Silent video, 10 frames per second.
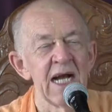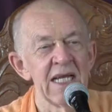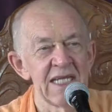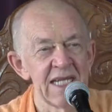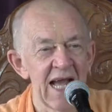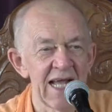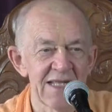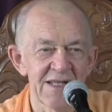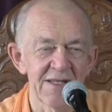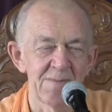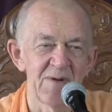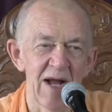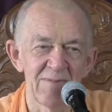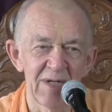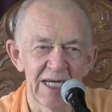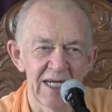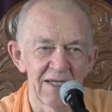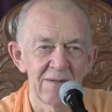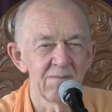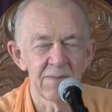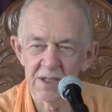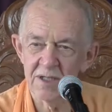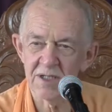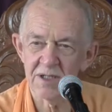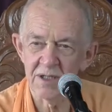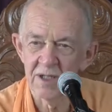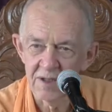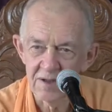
and he asks the Brahmana, because